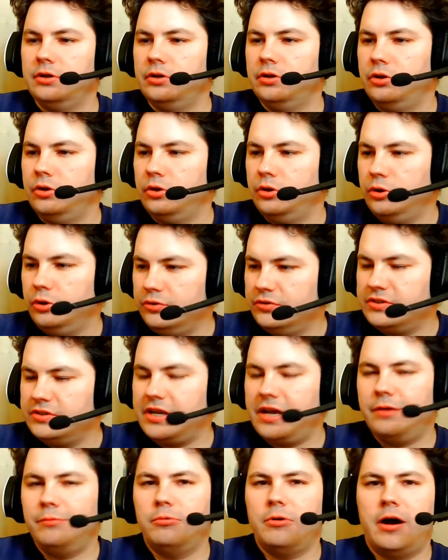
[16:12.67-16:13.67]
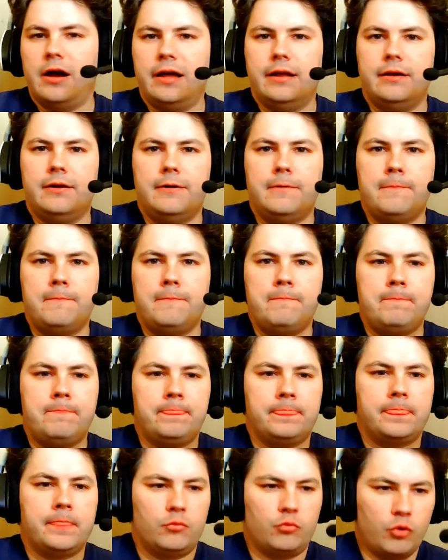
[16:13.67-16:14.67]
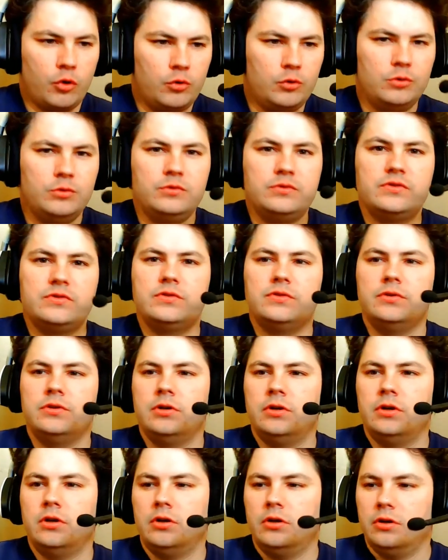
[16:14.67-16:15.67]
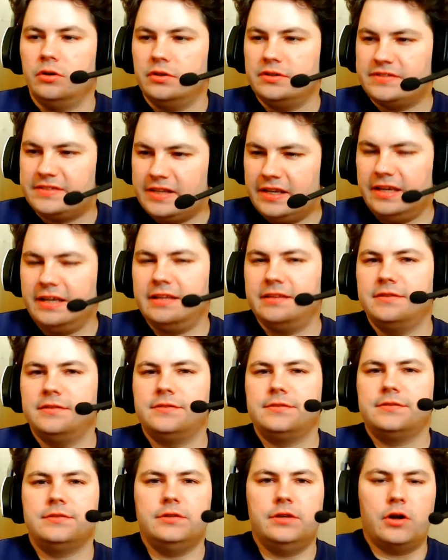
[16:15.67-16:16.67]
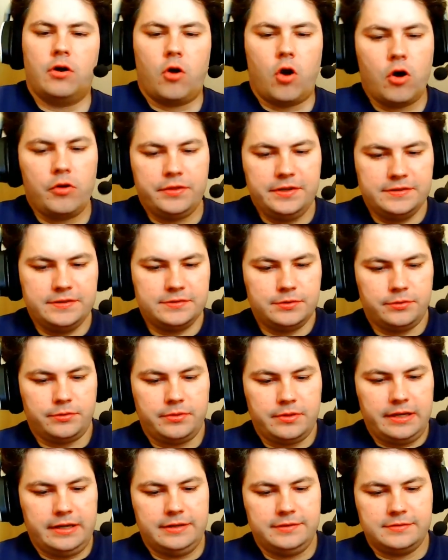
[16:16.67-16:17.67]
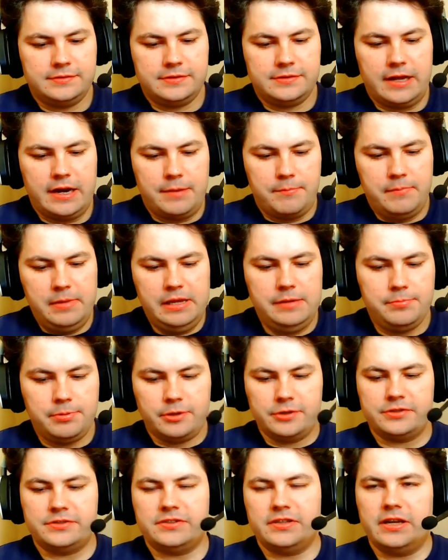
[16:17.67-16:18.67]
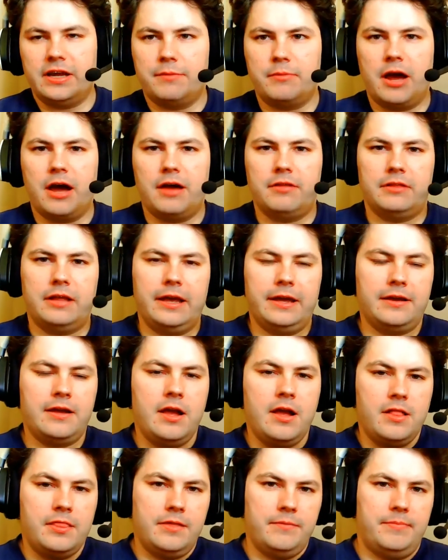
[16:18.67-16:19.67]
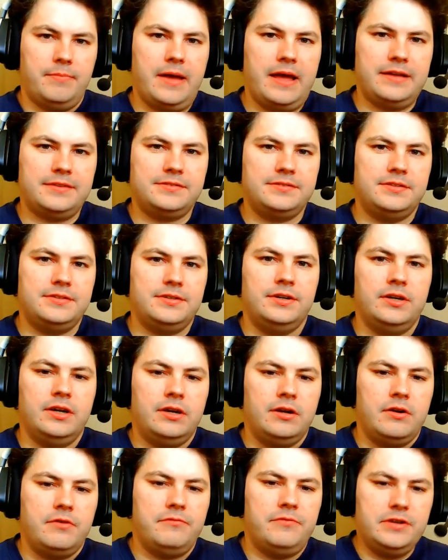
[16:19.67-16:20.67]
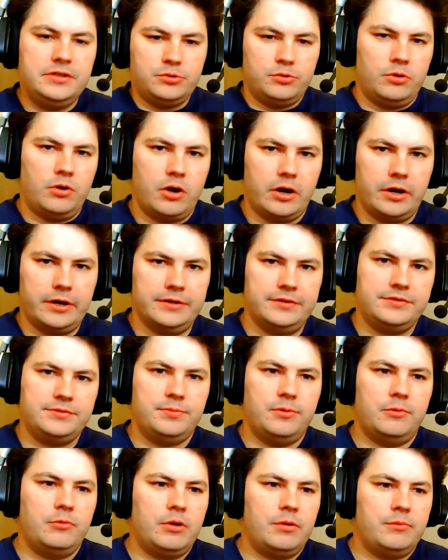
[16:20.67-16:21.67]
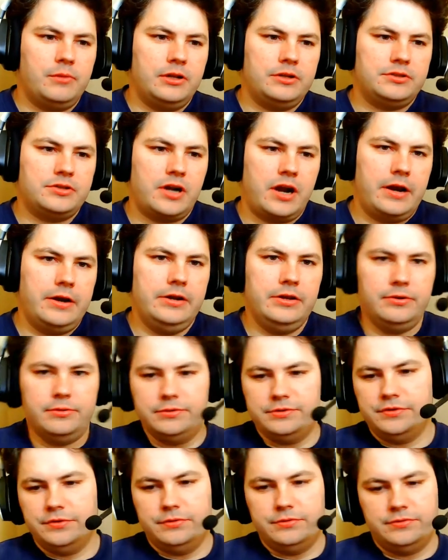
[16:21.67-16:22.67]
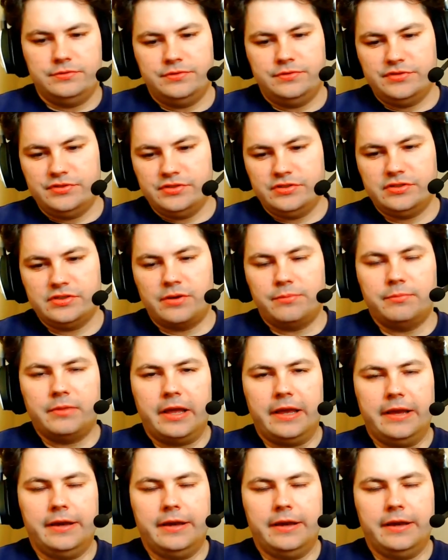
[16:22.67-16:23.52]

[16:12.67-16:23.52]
who said what, roles, scenes, all these little things. And me personally, I'm not like the best visual artist, but what I'm going to try and do is do some like